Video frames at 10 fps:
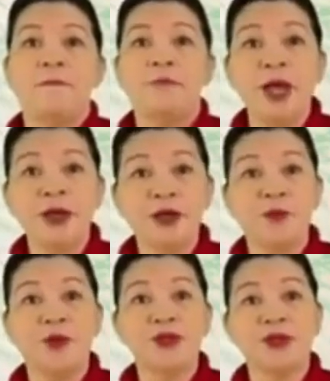
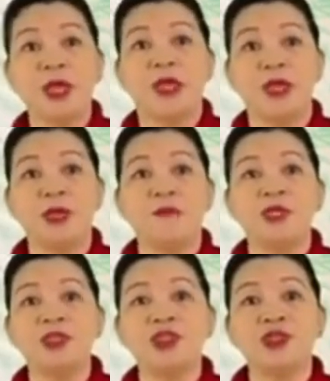Microfiber tape
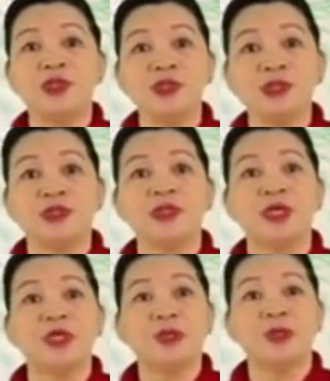is used to
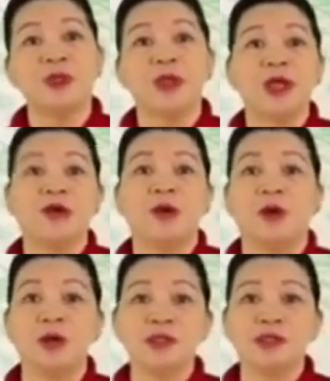secure a
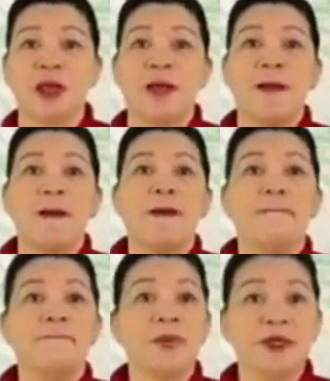gauze,
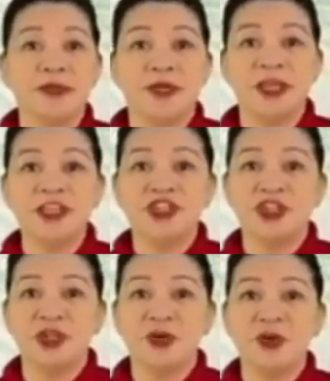bandage,
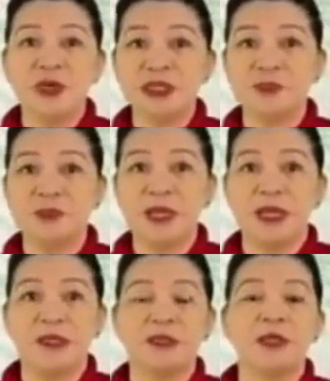or
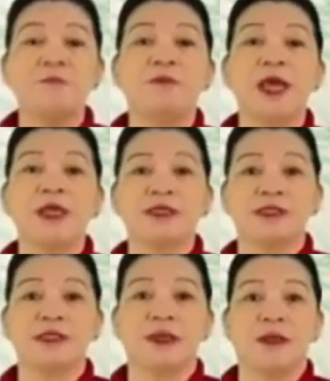splint in place.